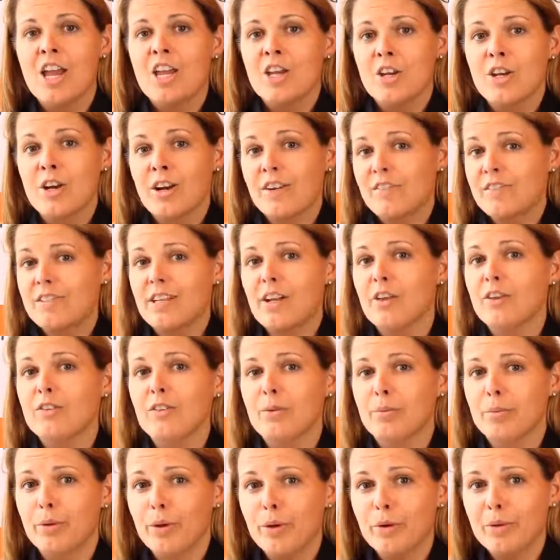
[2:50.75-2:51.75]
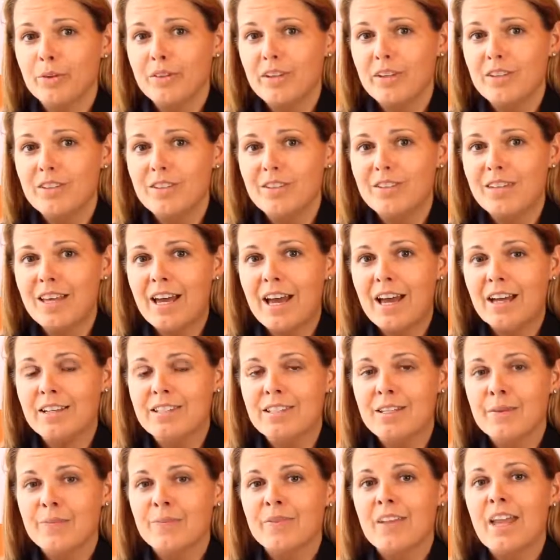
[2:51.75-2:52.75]
You're going to have to tell us the proceeds of
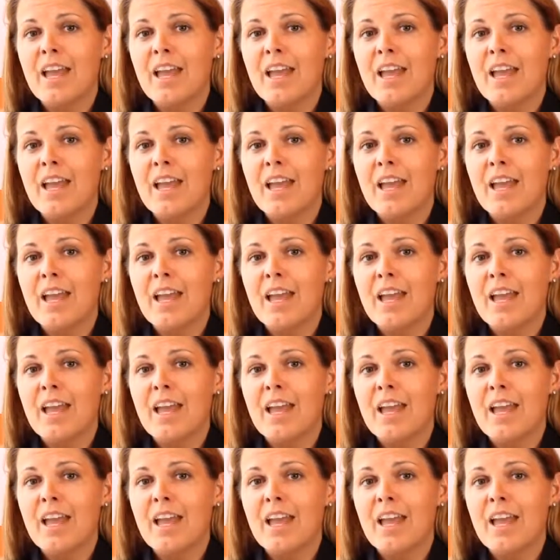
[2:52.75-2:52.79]
that.